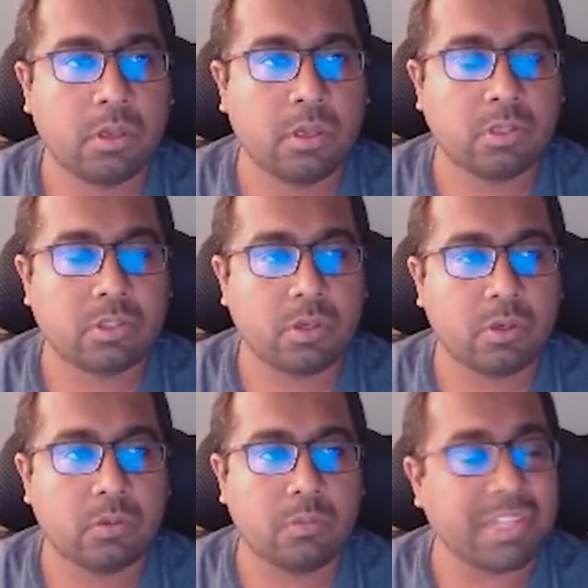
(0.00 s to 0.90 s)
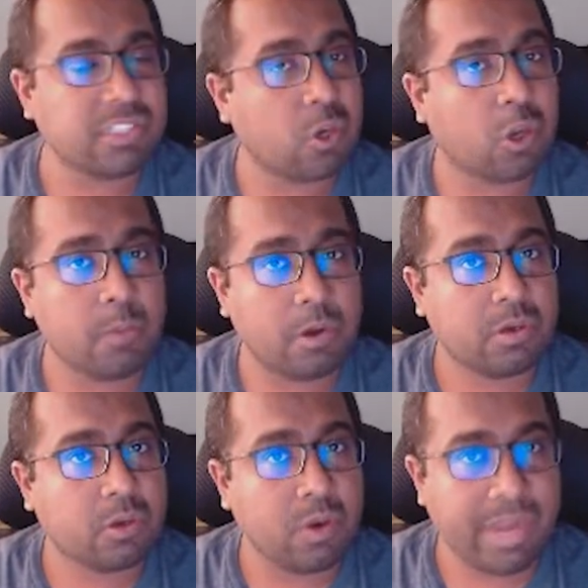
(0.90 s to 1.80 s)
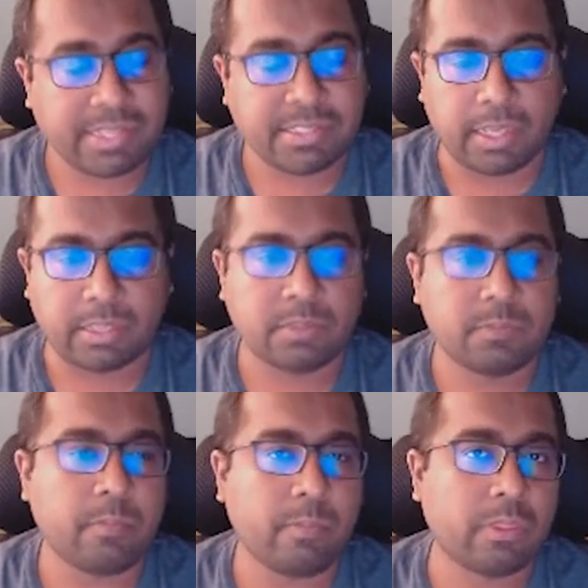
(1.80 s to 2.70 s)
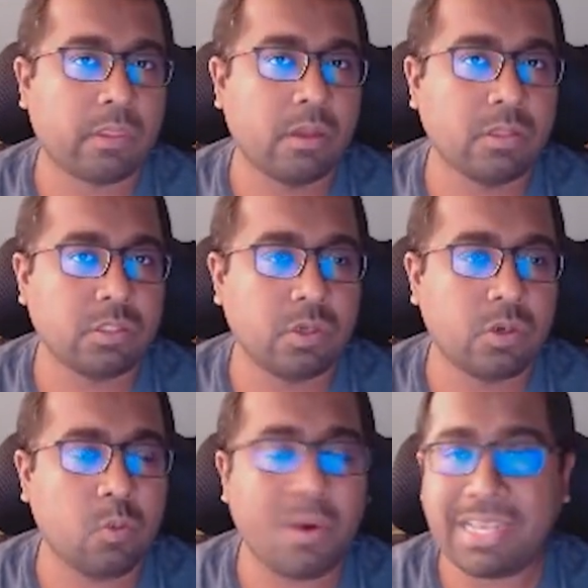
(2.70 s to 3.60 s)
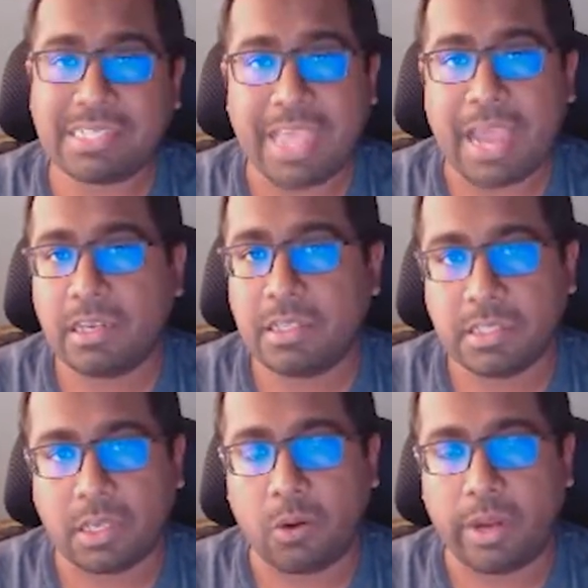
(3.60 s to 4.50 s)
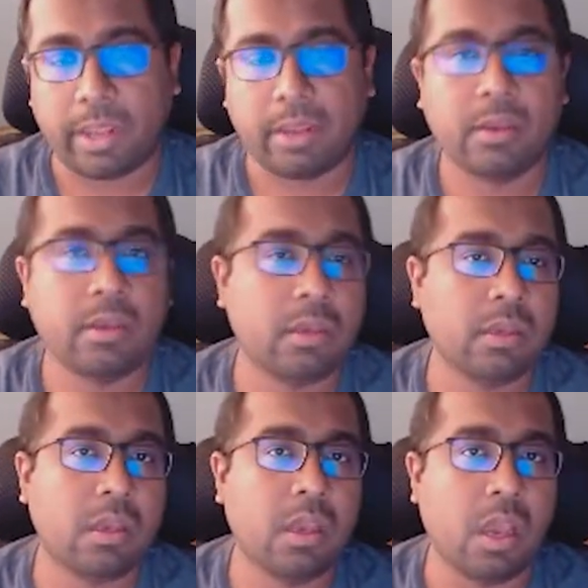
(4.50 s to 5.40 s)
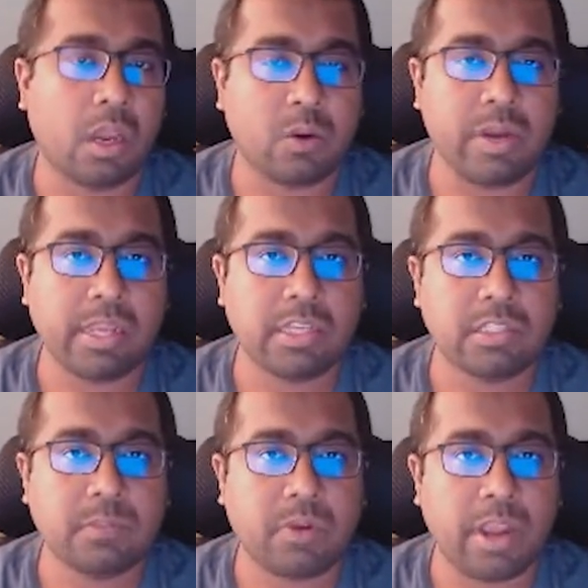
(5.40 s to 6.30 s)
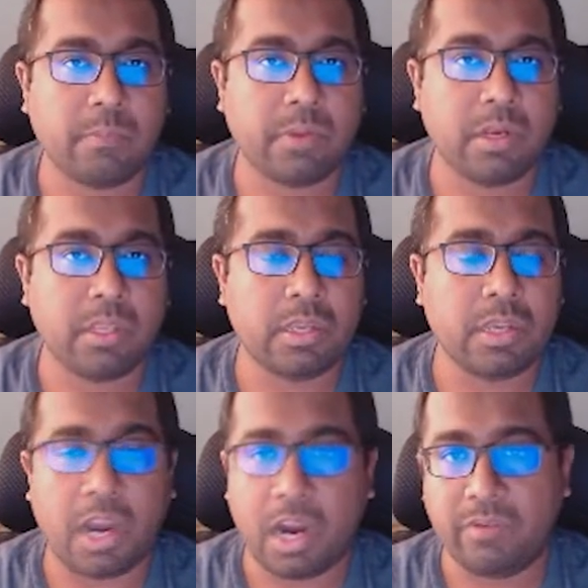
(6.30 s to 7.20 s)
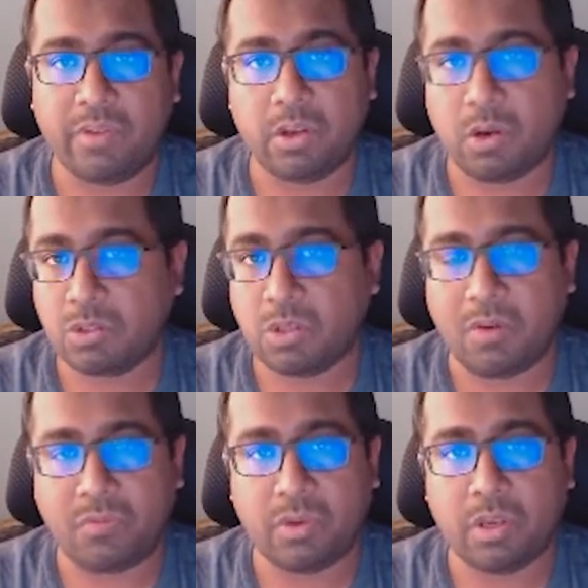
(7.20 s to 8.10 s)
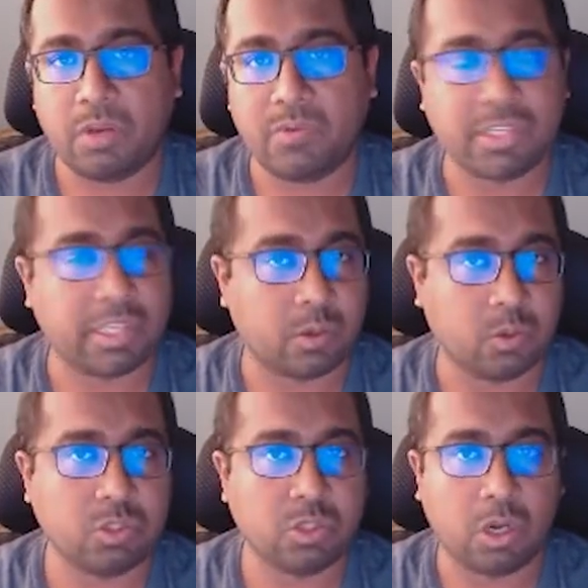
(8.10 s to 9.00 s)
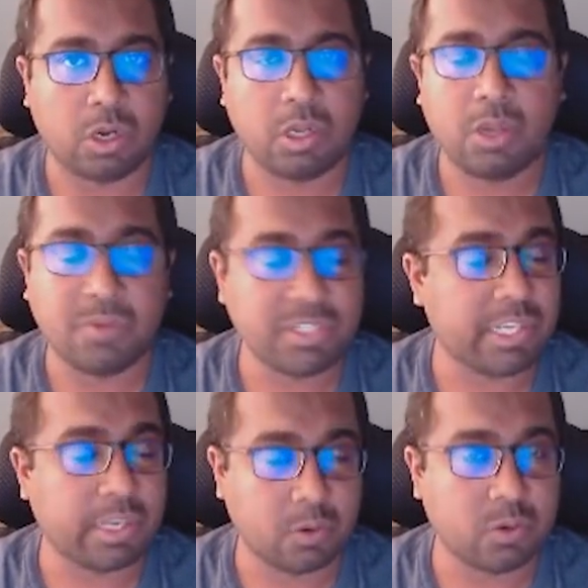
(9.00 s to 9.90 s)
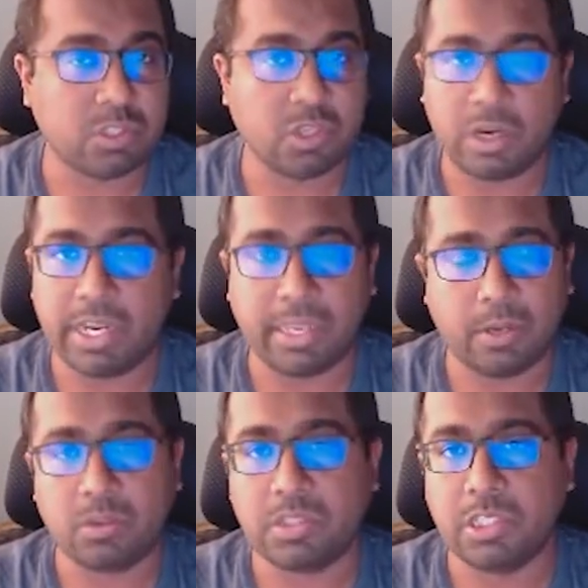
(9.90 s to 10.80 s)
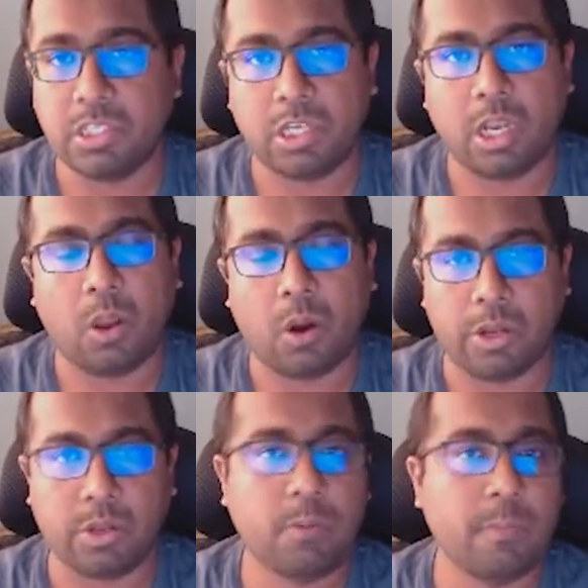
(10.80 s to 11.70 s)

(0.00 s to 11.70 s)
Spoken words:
So let's talk about codecs next. So what exactly is a codec? A codec is primarily hardware or software which encodes or decodes digital audio.